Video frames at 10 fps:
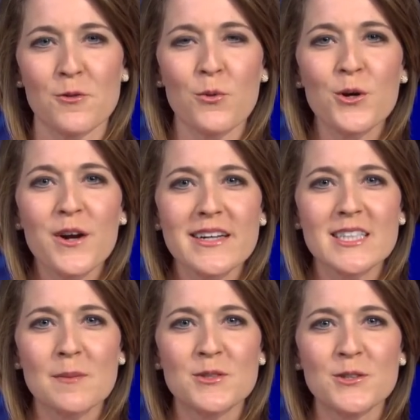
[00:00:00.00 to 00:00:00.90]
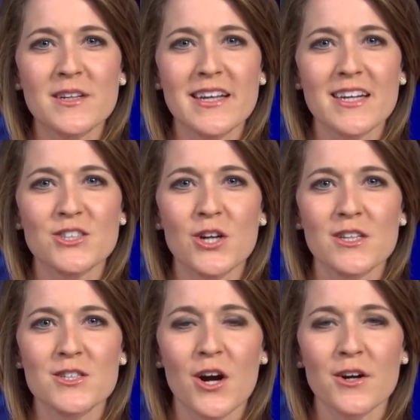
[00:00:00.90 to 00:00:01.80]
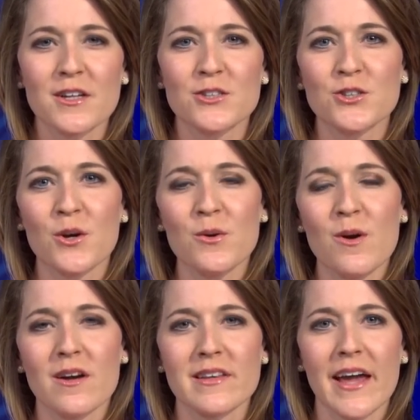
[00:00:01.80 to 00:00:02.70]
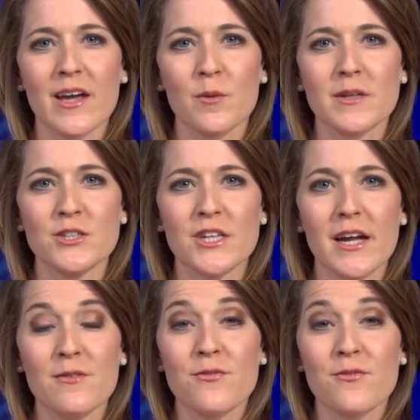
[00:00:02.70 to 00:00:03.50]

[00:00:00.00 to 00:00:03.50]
For more great tips, you can catch John's Gardening Show on KLBJ